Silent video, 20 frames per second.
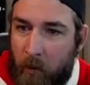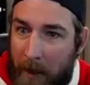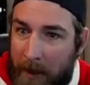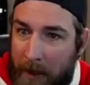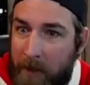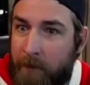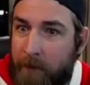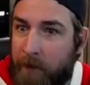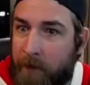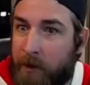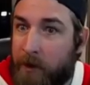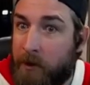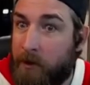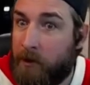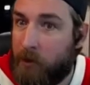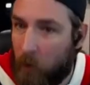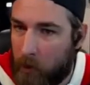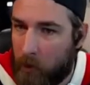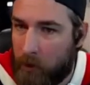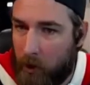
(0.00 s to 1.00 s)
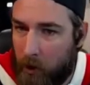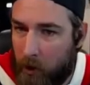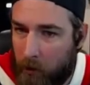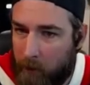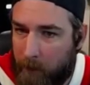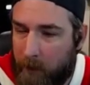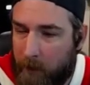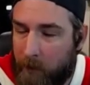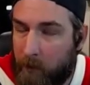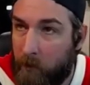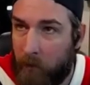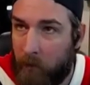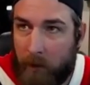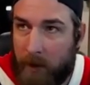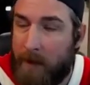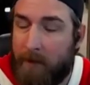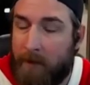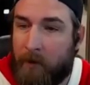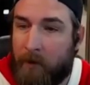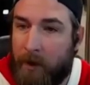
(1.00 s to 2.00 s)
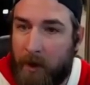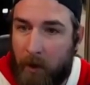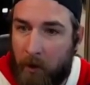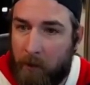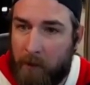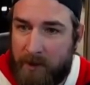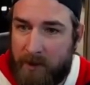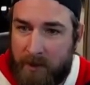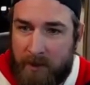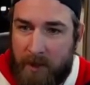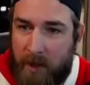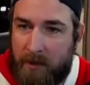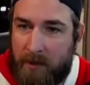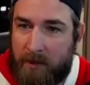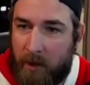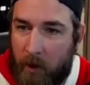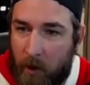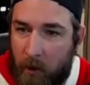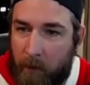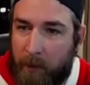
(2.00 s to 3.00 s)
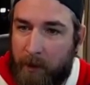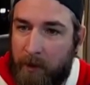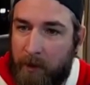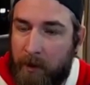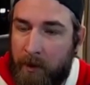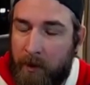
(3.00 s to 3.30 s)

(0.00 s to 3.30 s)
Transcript: waiting for the door to open whenever it open decides to open,